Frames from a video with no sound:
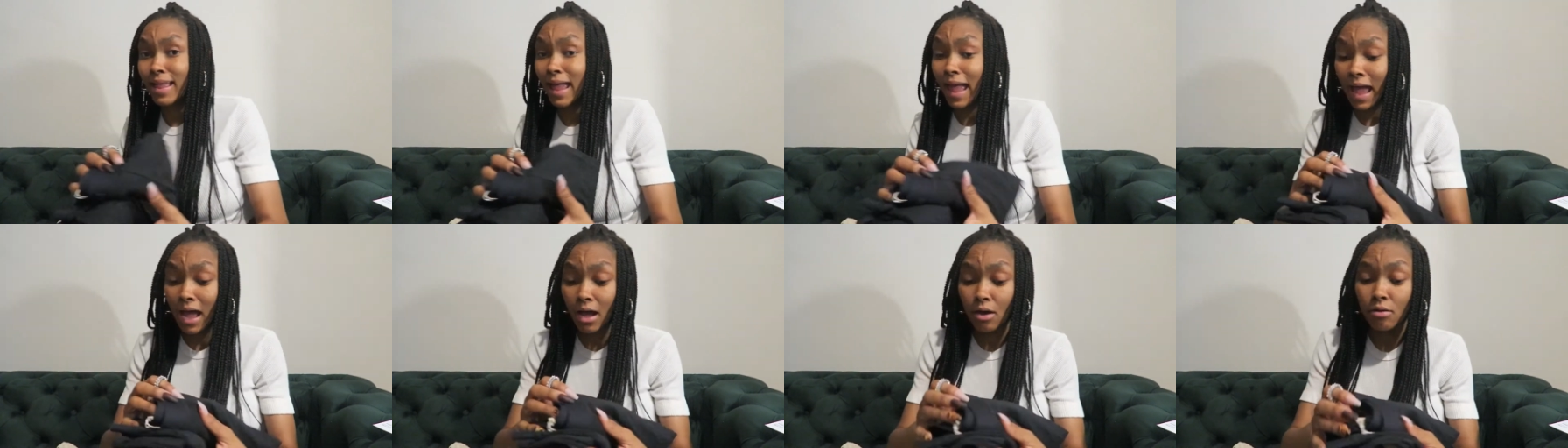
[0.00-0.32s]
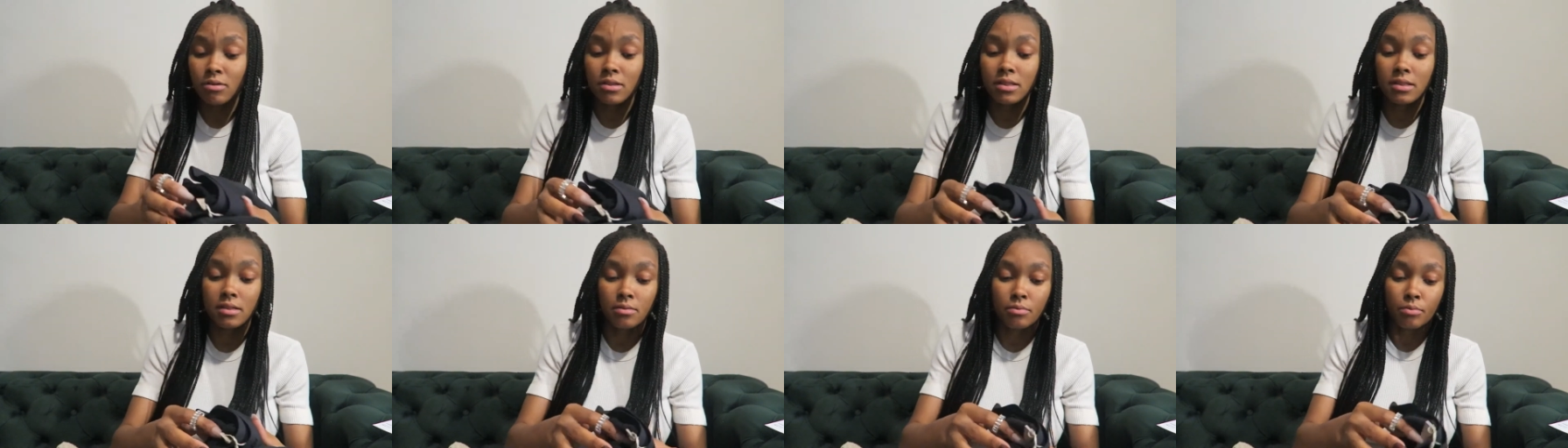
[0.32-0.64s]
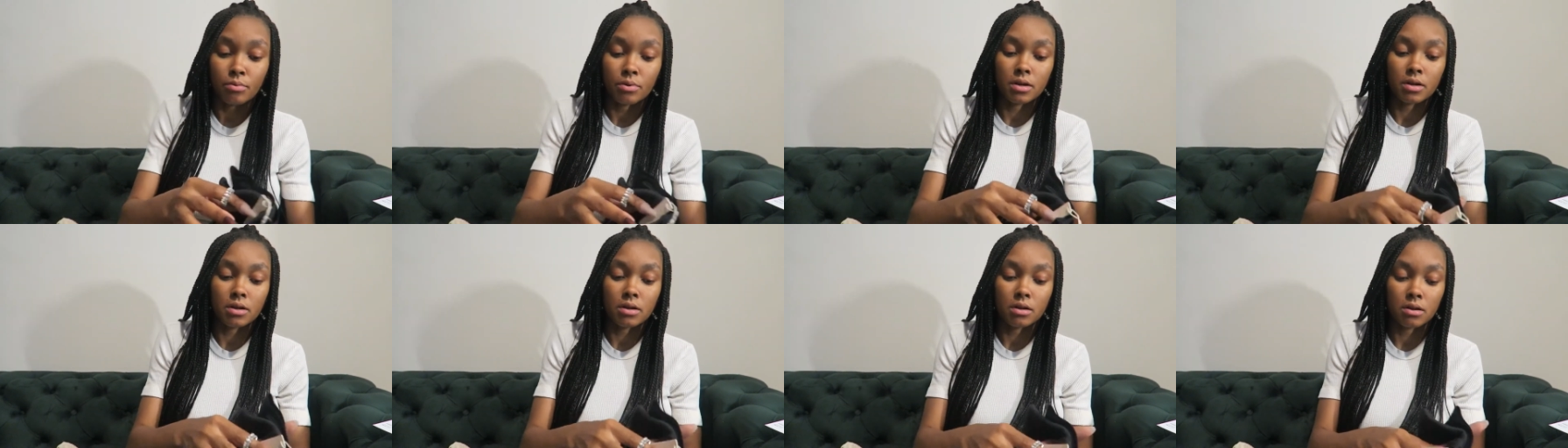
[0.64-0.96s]
out
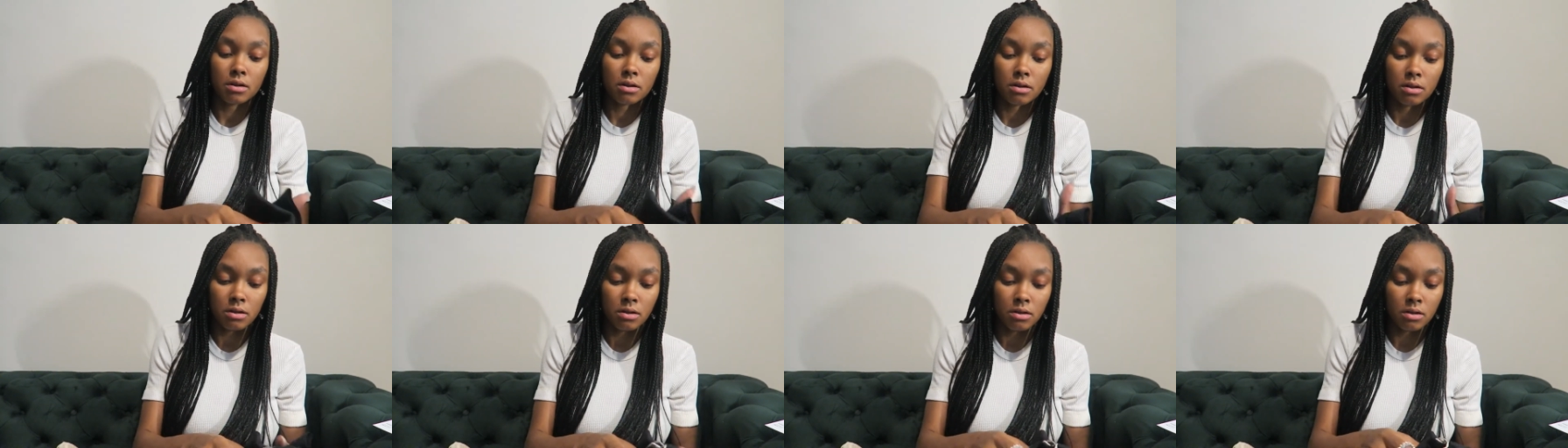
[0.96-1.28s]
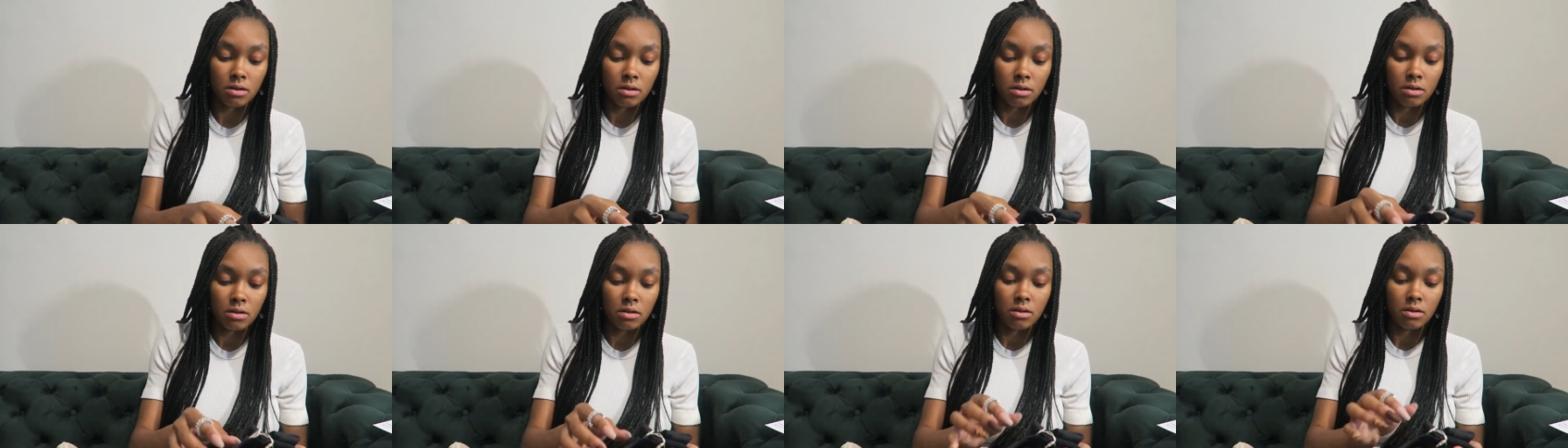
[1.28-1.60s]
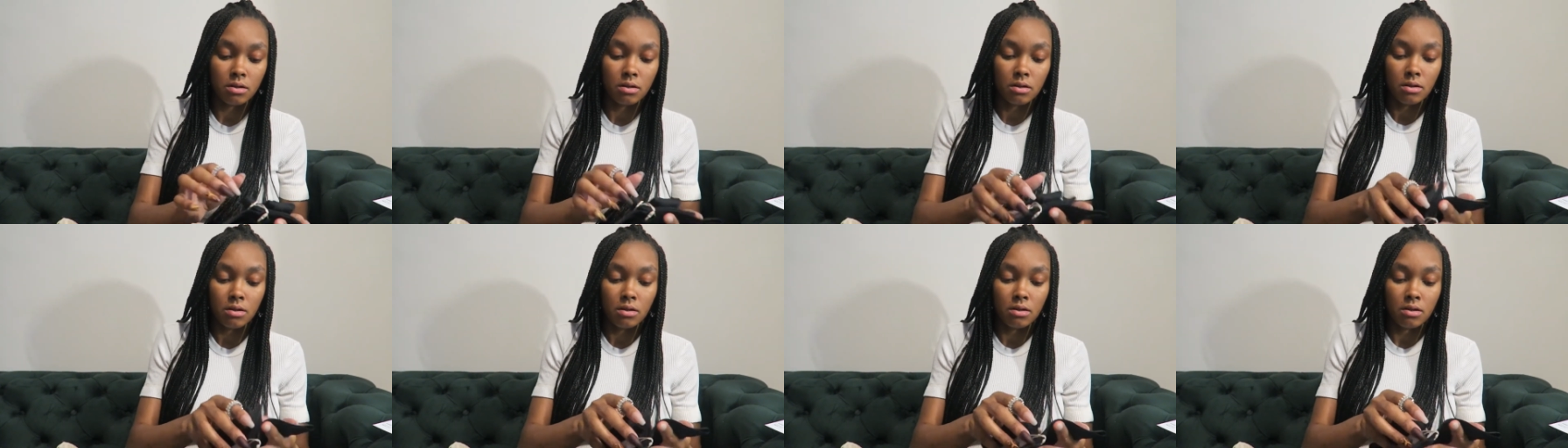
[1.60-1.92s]
somewhere.
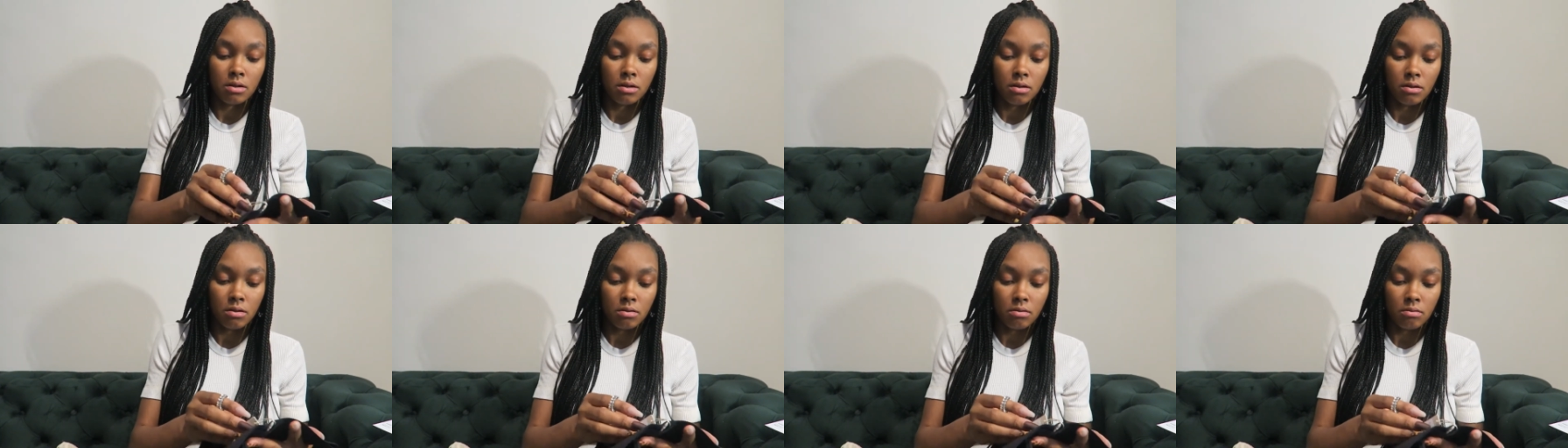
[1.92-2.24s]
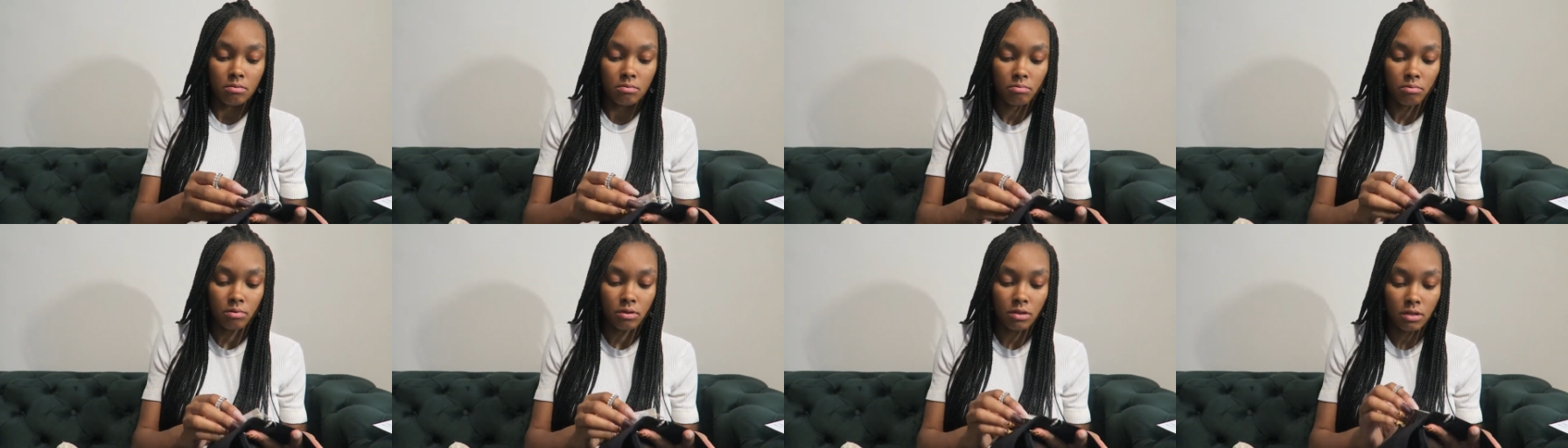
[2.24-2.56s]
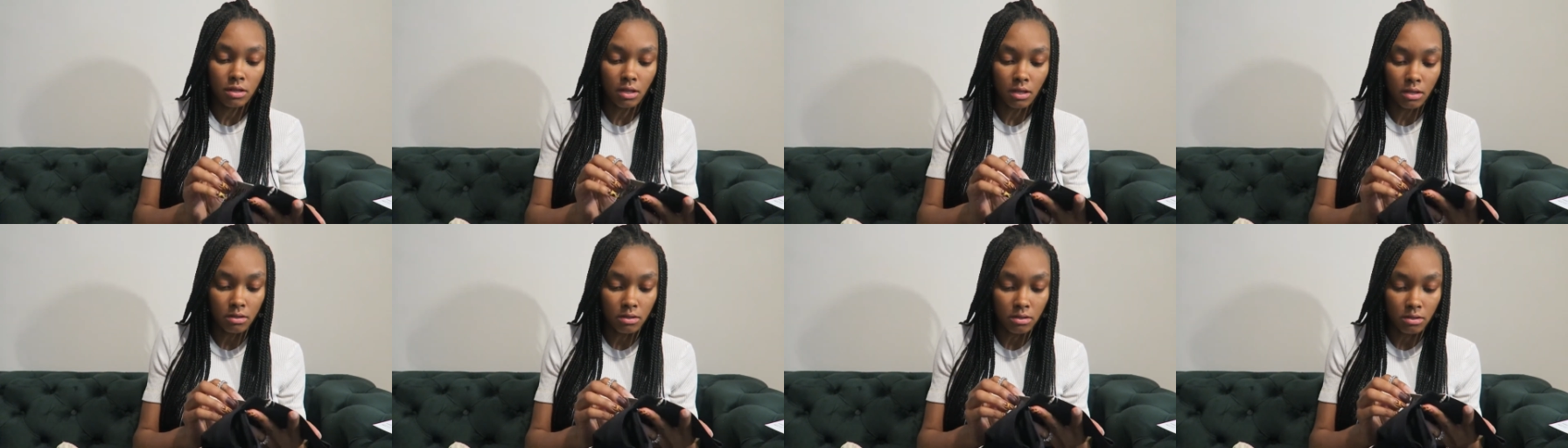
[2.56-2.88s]

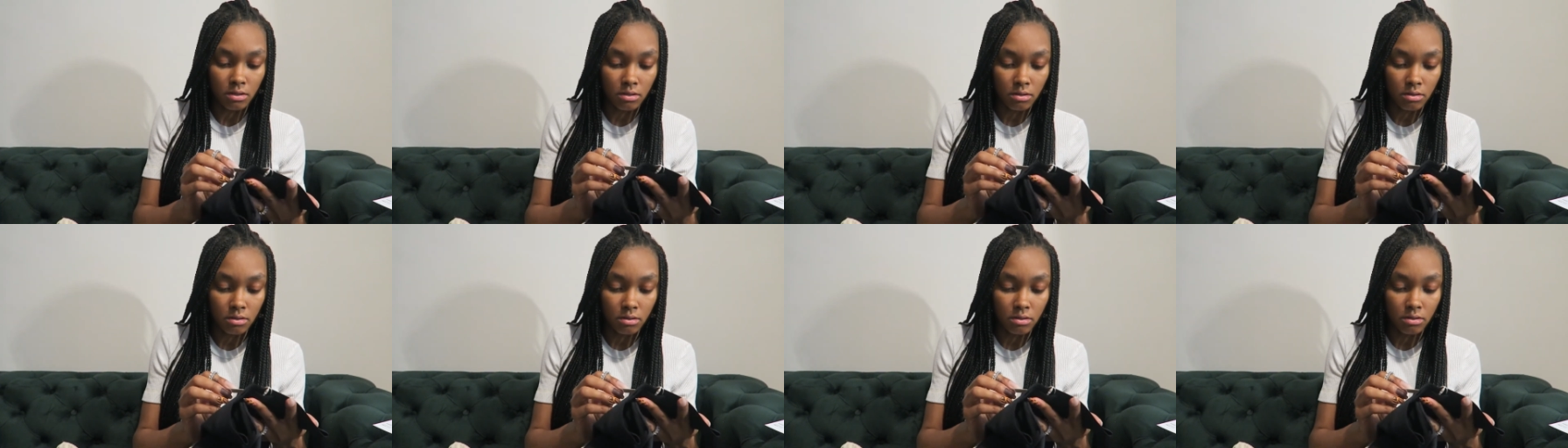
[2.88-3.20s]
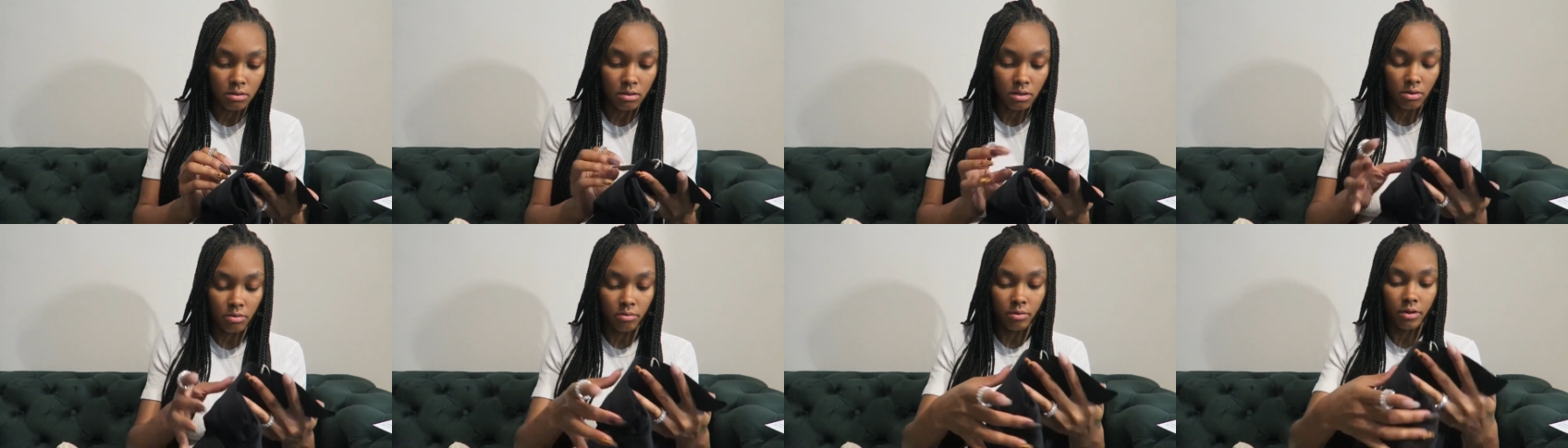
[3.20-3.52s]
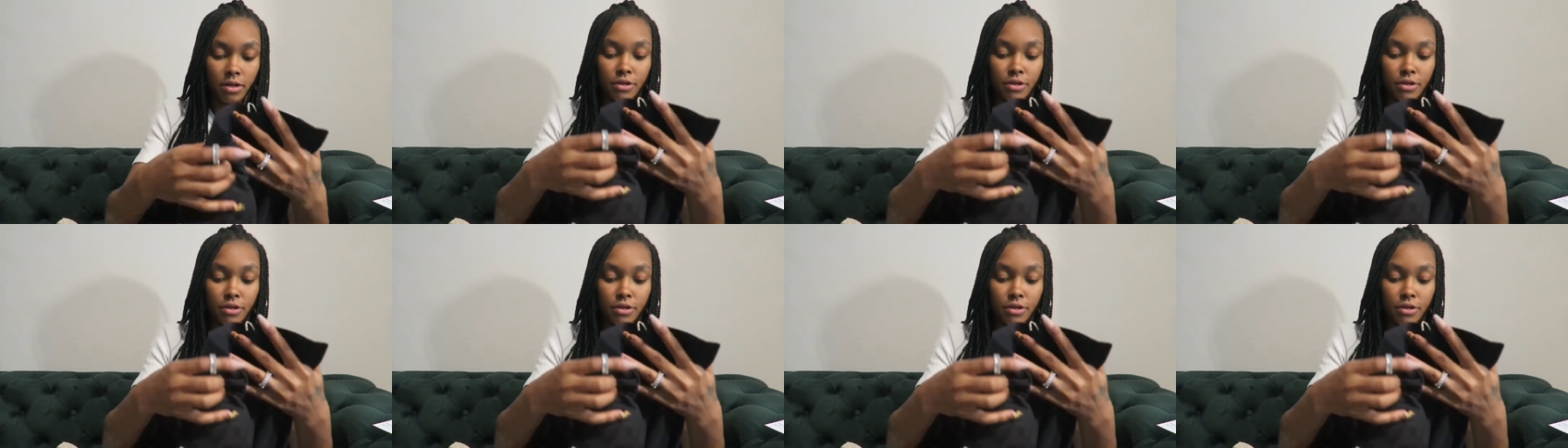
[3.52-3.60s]
What size is this? Oh,